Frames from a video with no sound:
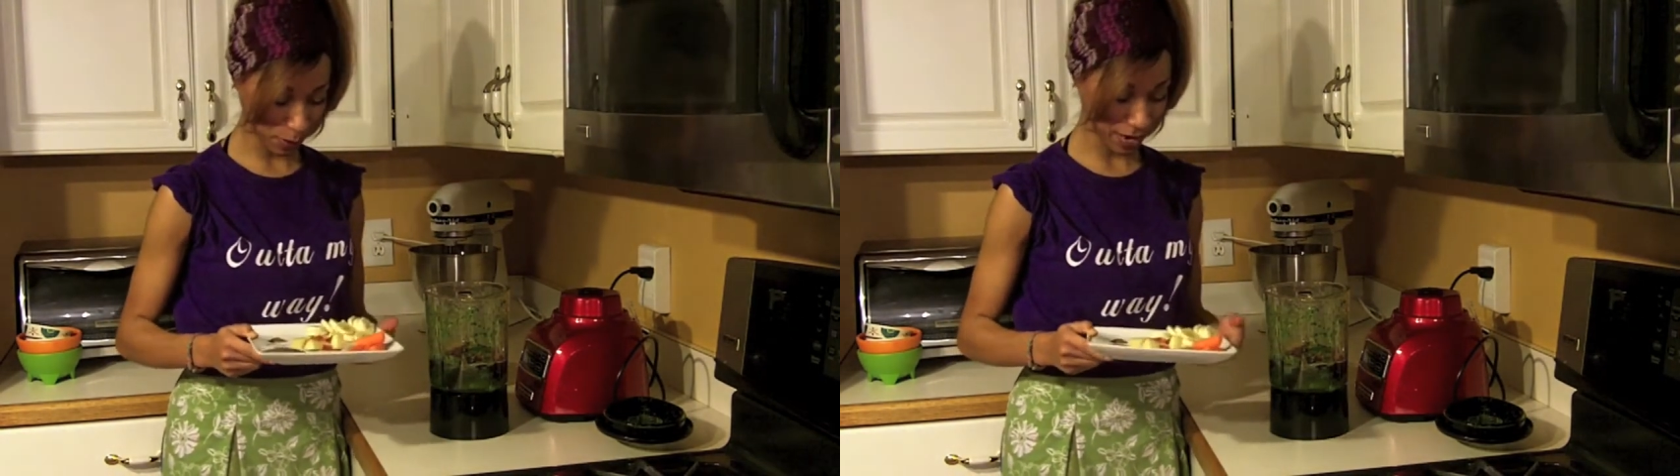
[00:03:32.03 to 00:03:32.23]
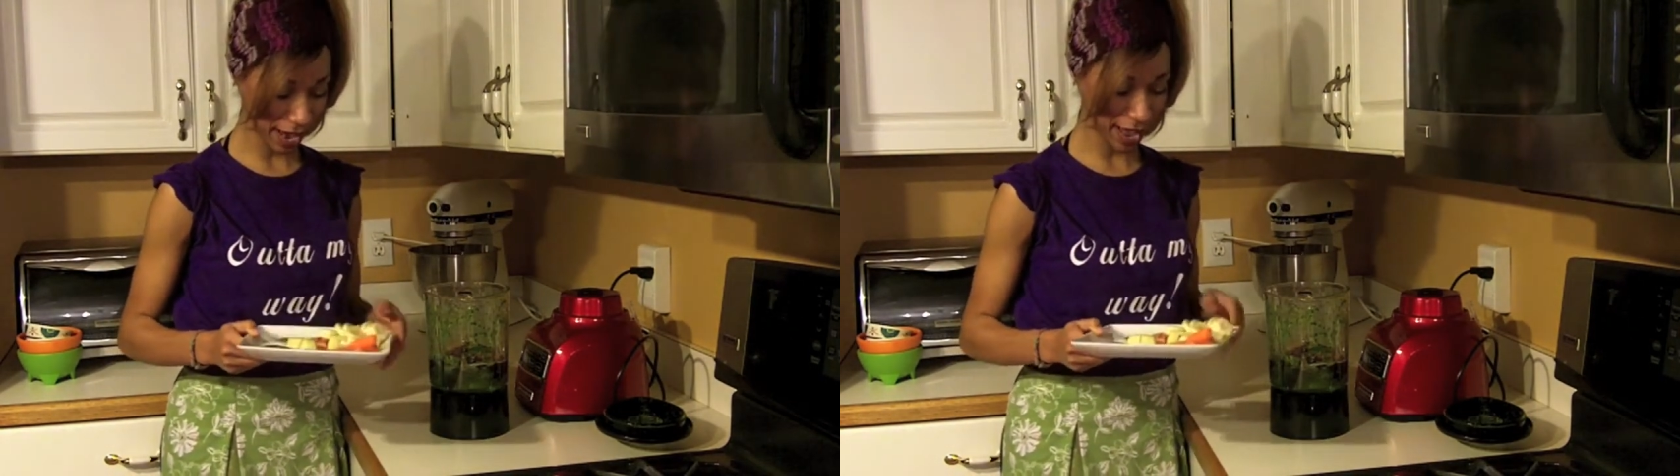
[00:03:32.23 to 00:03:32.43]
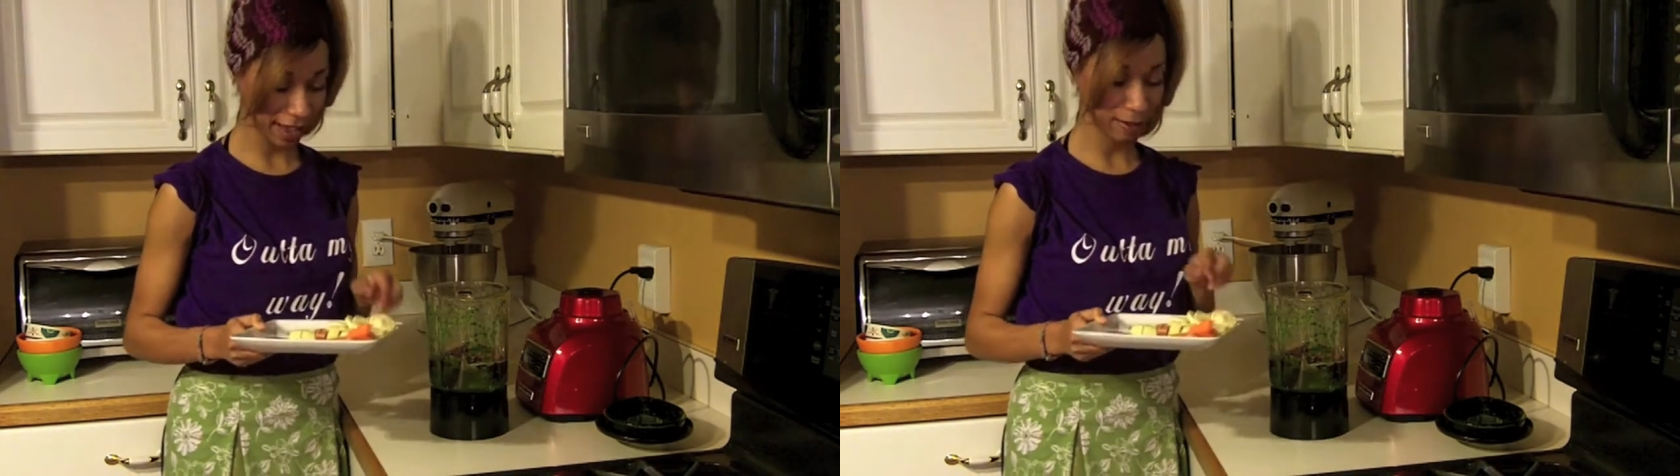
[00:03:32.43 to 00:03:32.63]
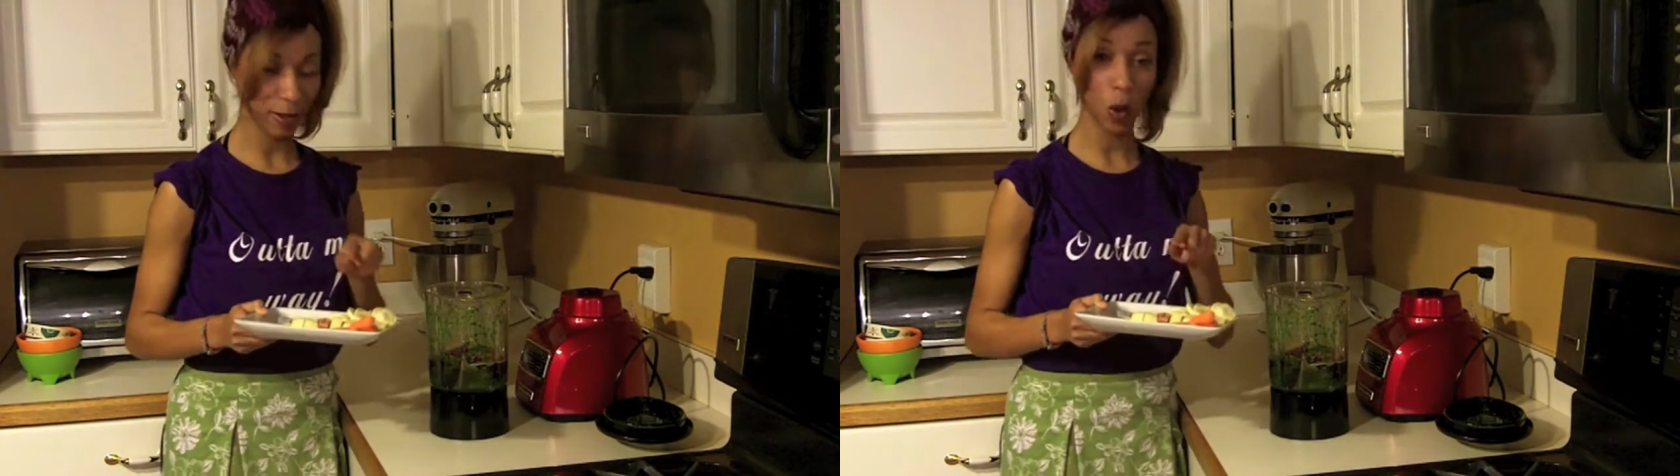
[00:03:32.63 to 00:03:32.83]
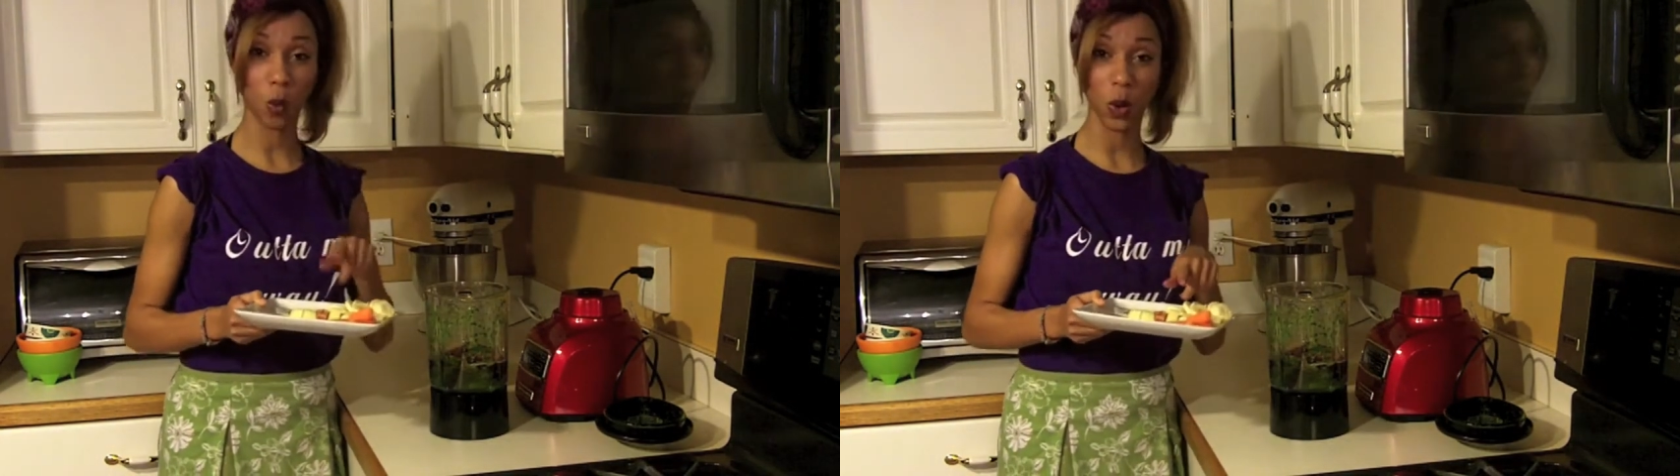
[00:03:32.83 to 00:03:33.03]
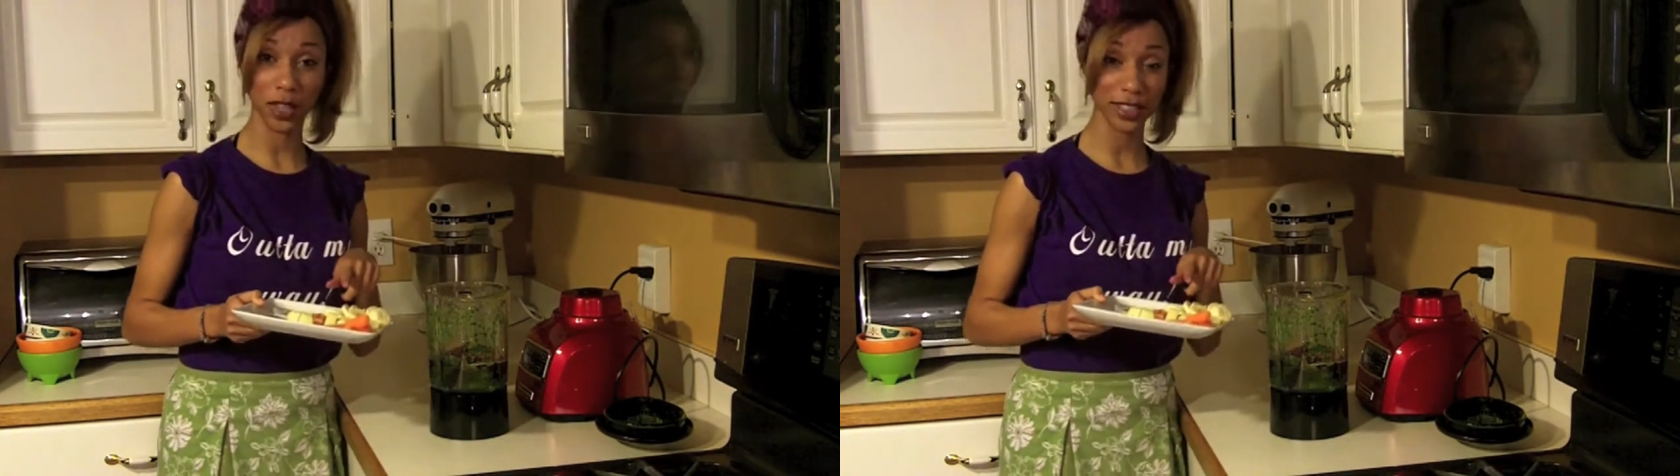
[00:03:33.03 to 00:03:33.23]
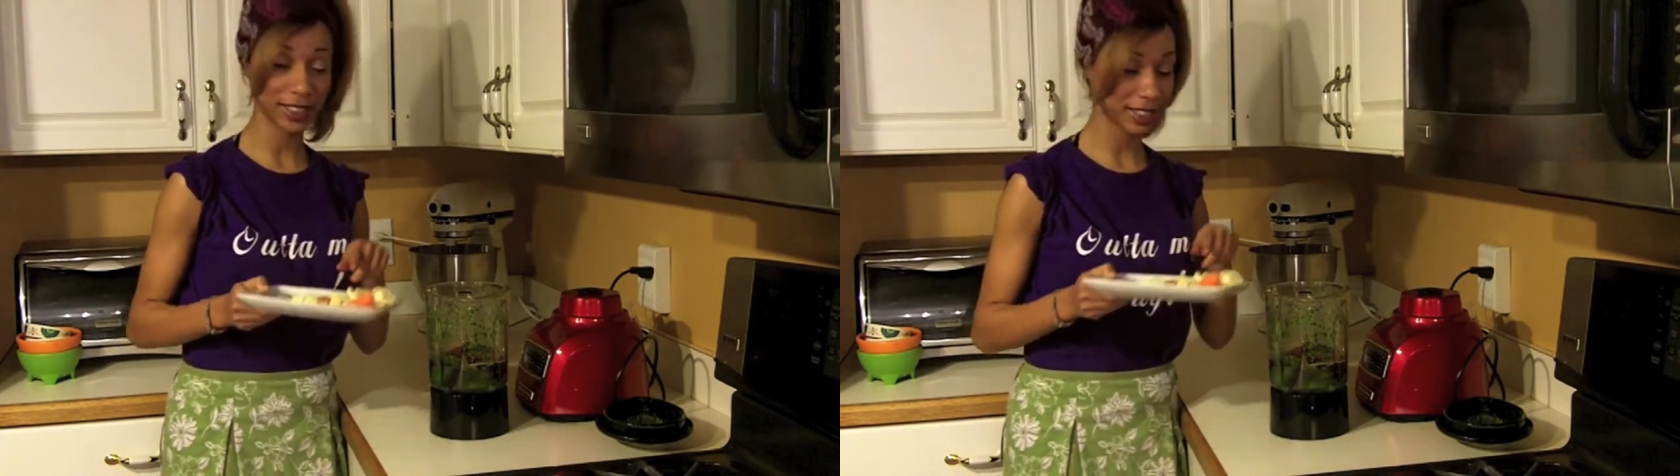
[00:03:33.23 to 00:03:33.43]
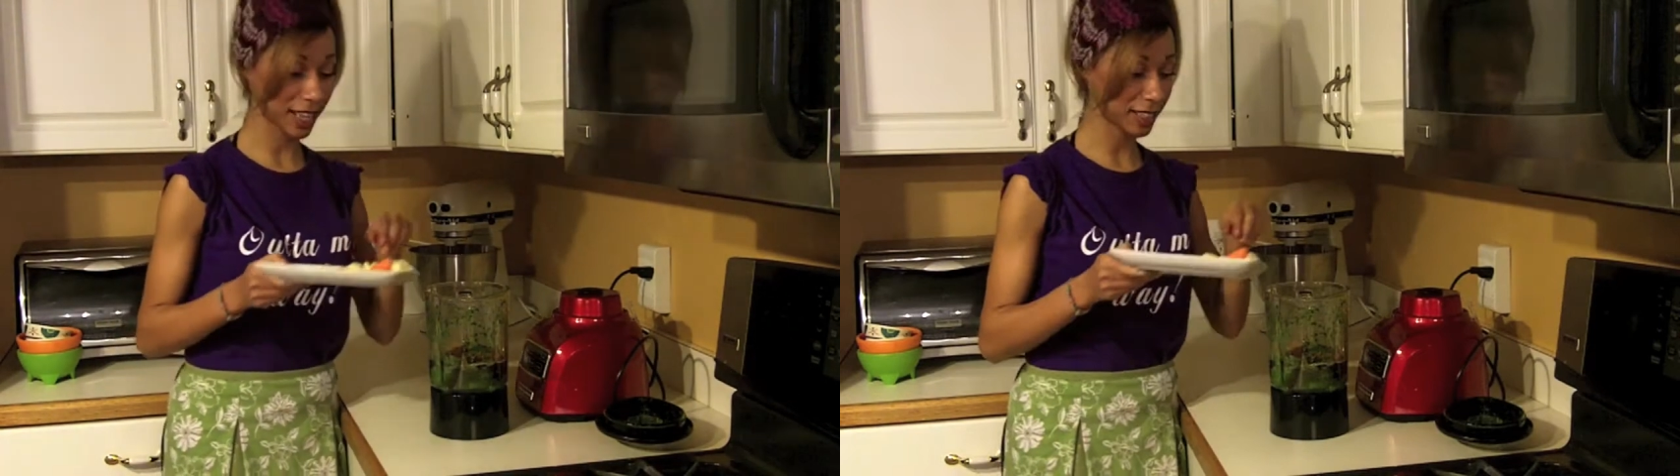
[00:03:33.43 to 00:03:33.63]
we have 1
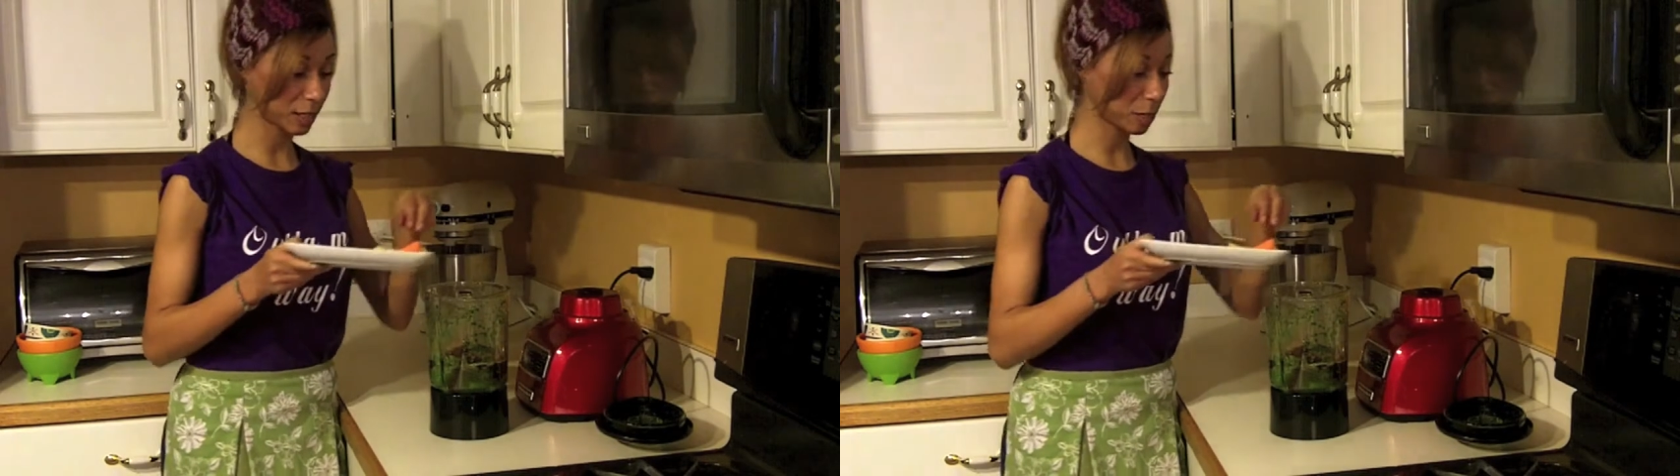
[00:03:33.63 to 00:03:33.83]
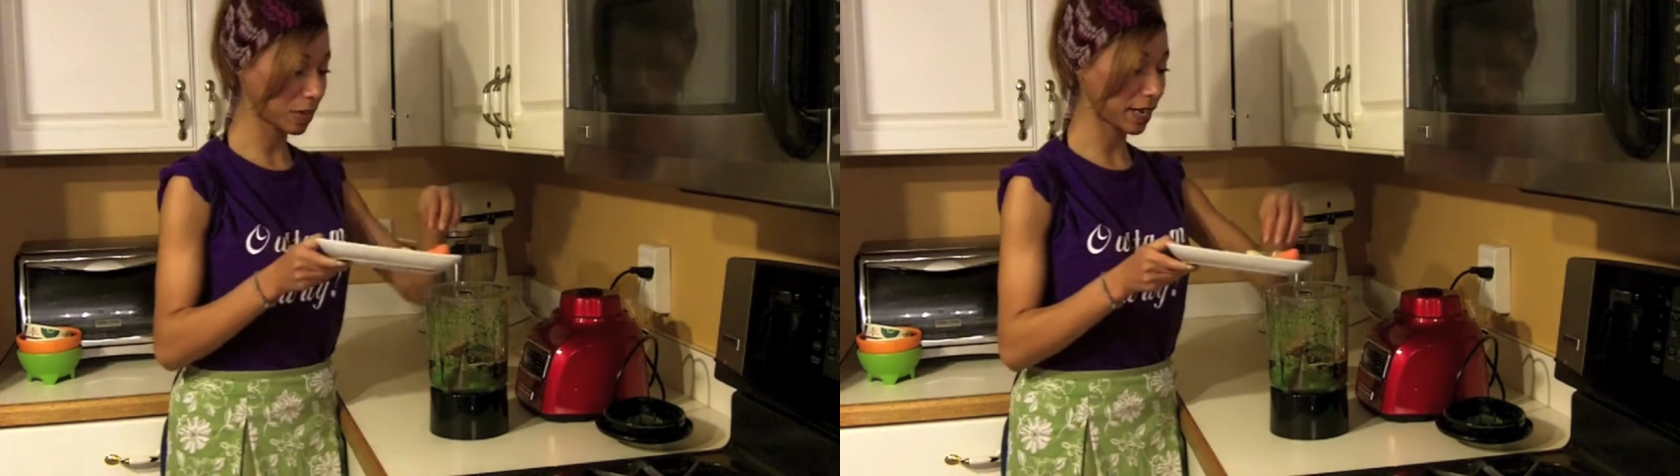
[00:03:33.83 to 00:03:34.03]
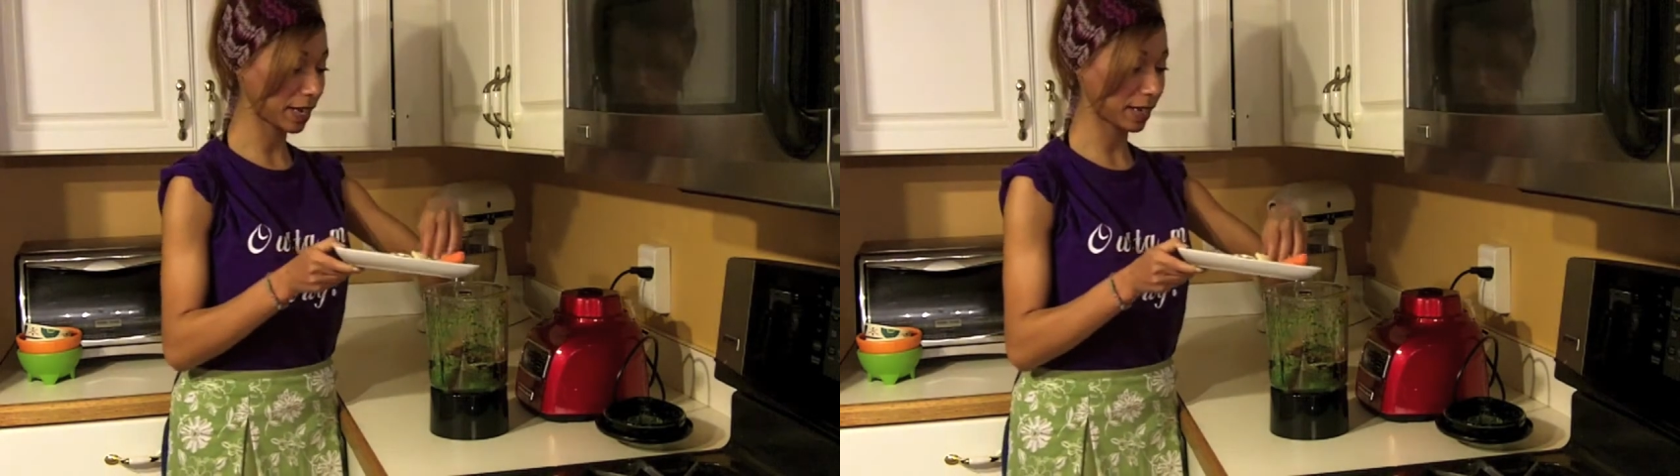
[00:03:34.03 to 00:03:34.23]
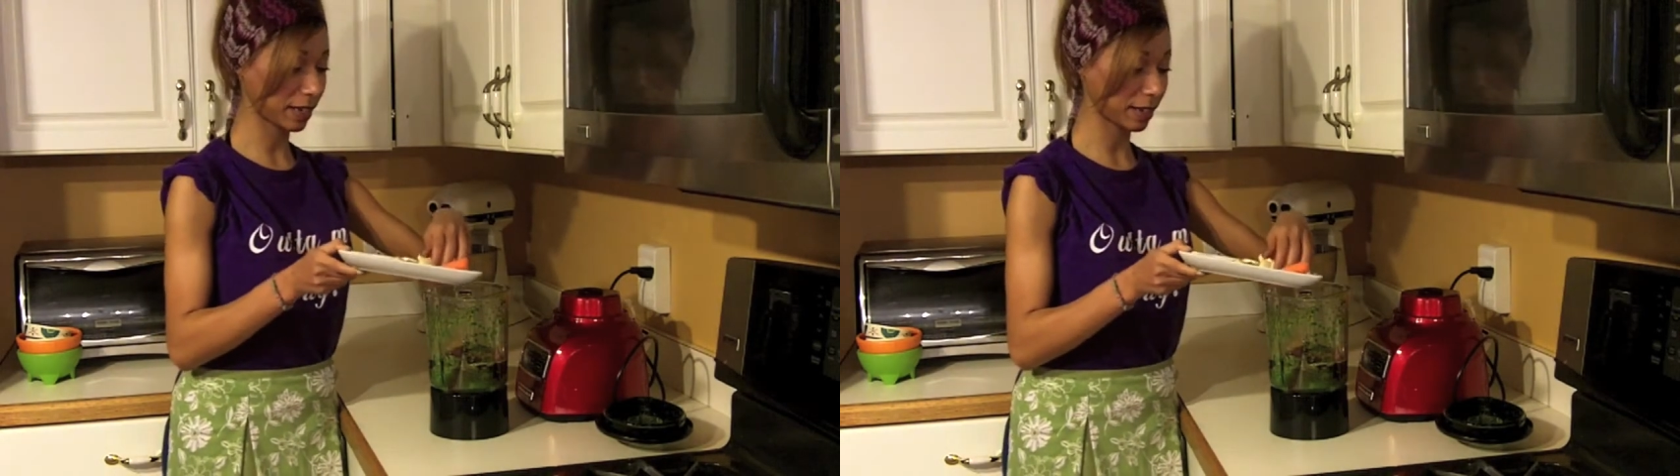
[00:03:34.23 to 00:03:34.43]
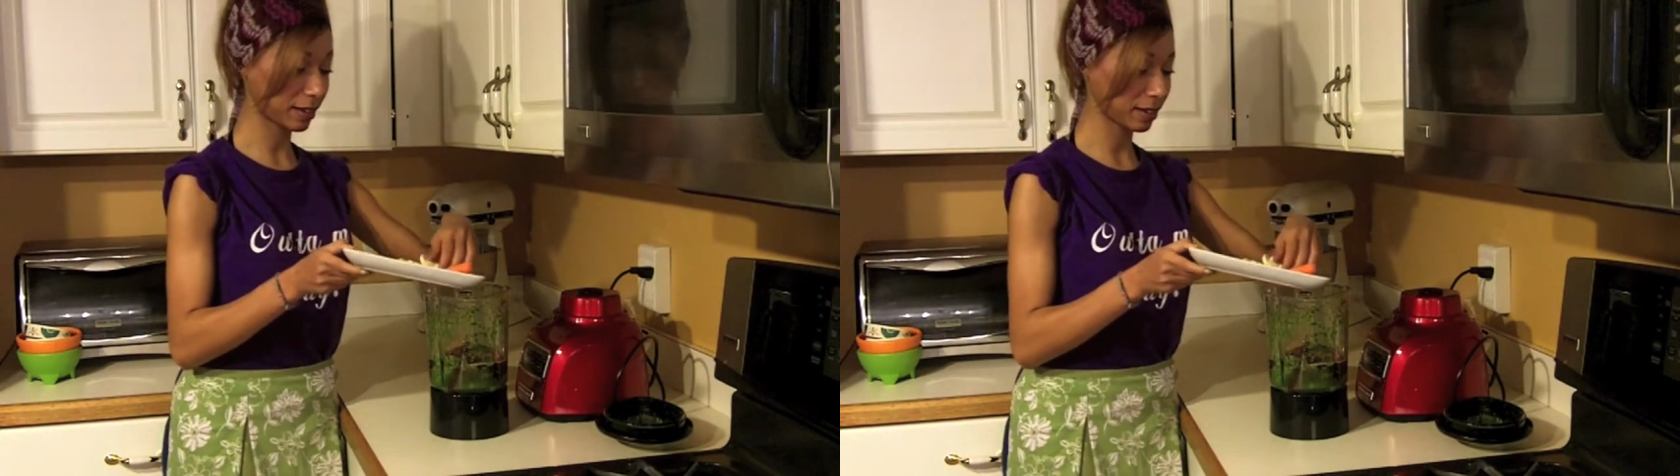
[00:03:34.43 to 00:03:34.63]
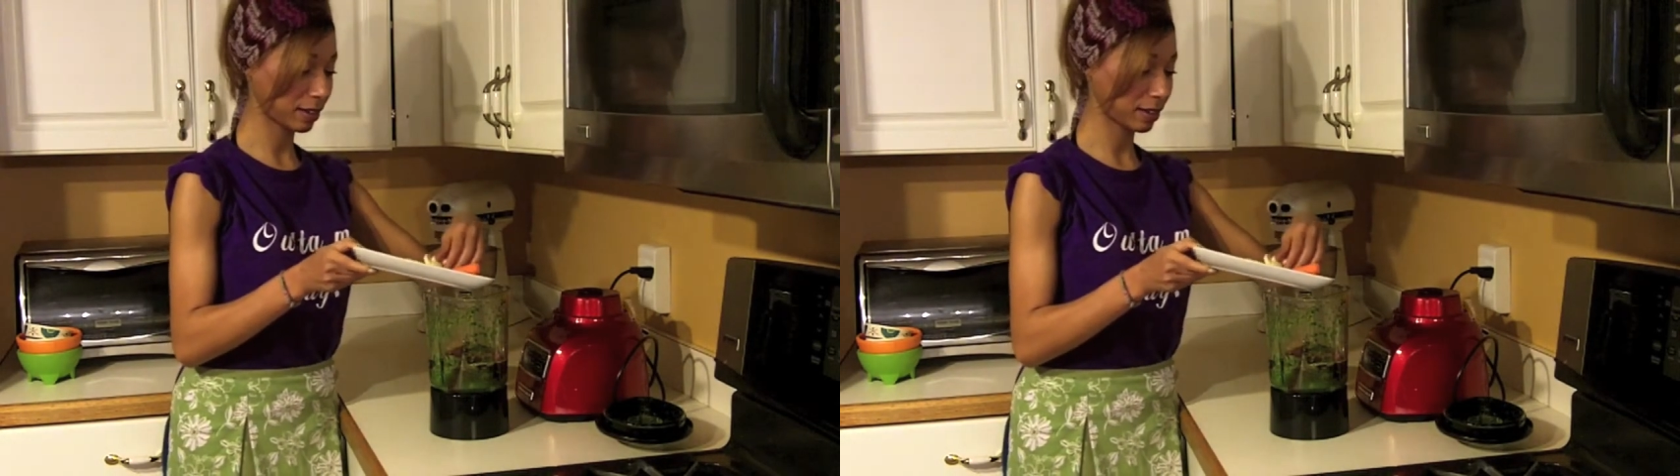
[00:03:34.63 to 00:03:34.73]
sliced banana.